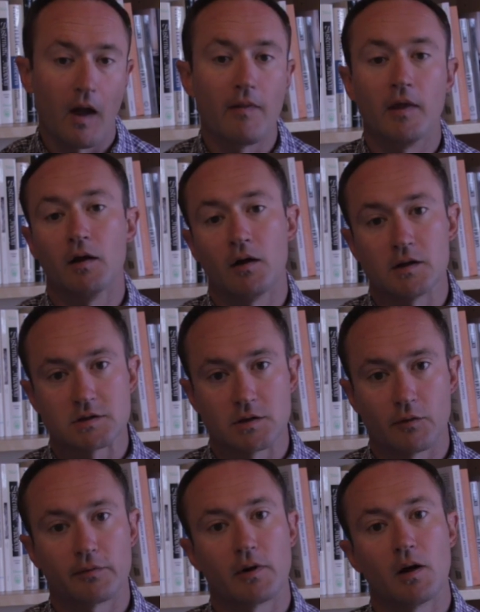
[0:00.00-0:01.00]
and then
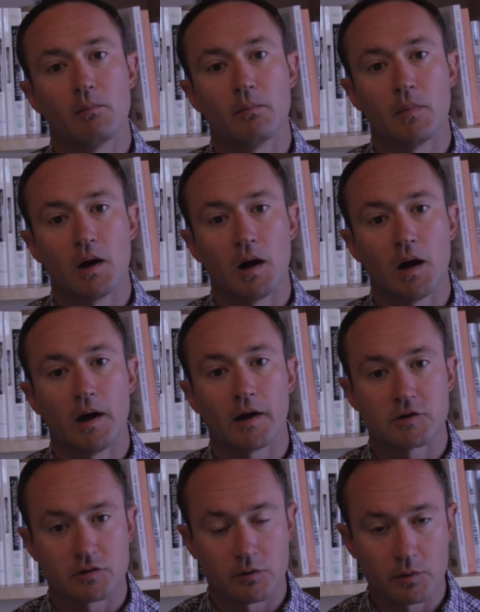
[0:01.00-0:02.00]
also from
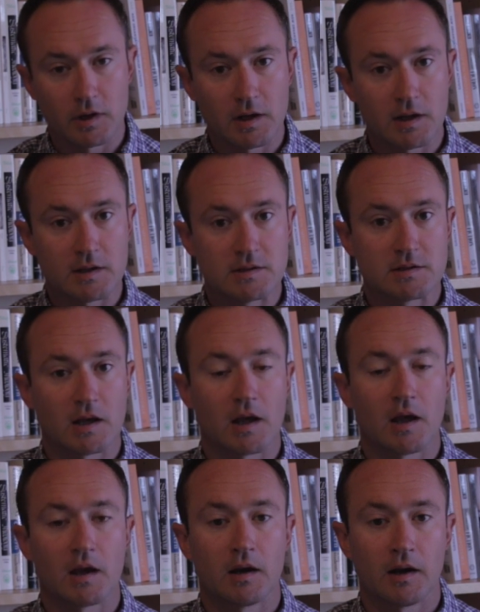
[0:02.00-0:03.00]
extra readings
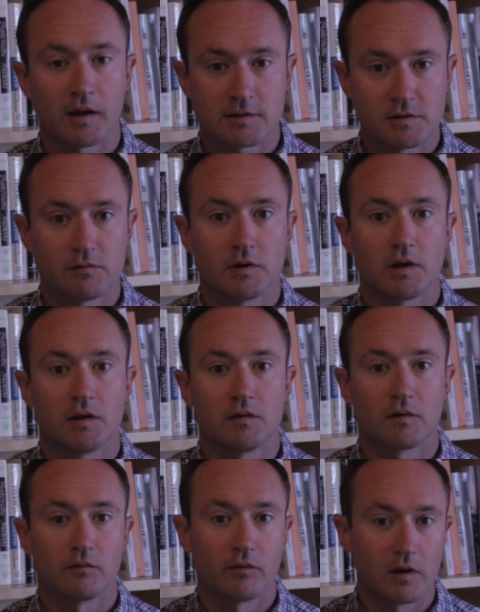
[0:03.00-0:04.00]
and
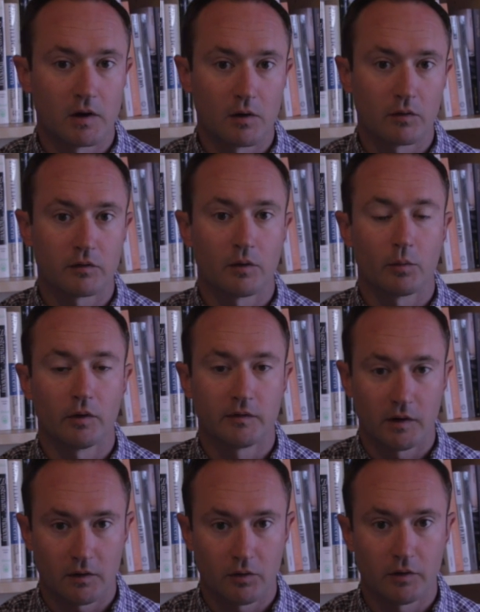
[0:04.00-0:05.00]
activities and videos that we'll
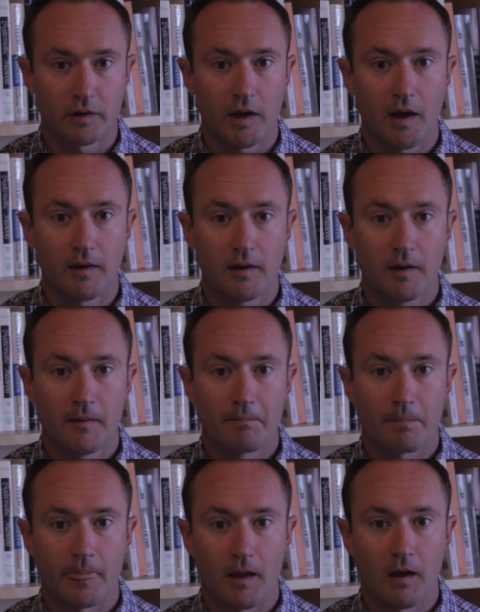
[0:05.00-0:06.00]
take a look at
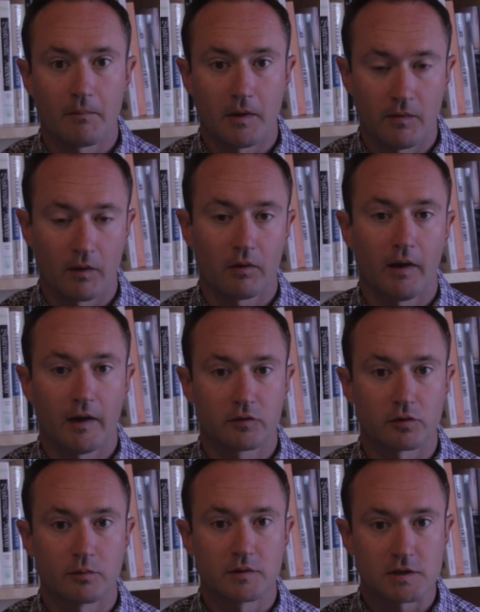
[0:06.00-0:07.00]
in the
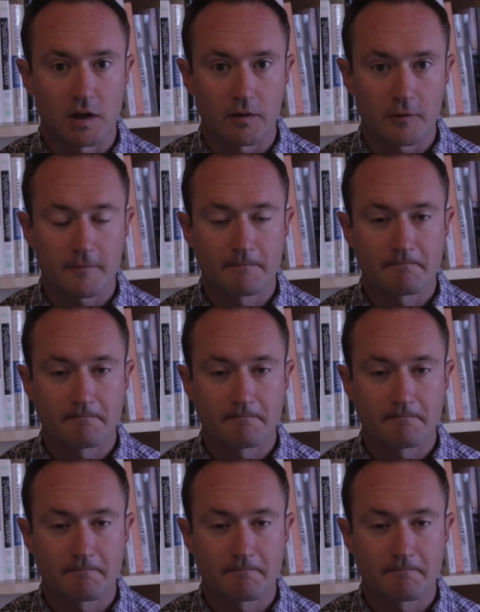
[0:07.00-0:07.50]
classroom together.